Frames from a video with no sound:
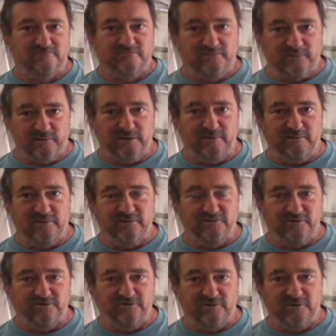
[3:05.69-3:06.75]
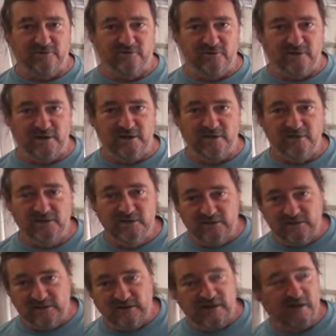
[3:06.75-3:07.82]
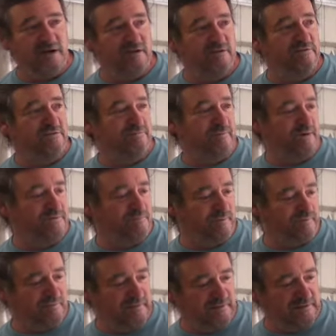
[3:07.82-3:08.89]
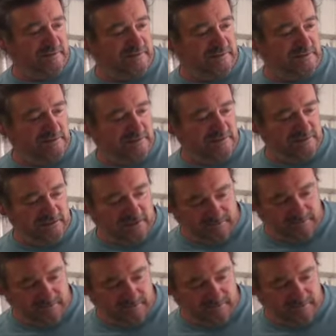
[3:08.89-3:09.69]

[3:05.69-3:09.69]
21 2¾ This one's probably a little